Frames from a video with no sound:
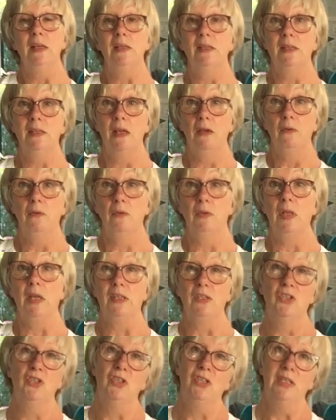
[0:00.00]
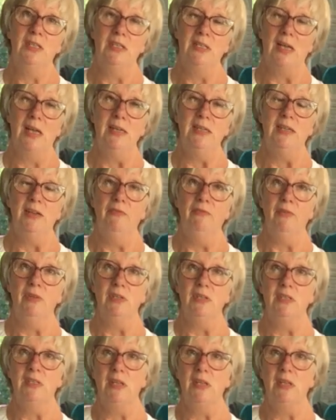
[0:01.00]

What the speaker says: So that's just a slight difference.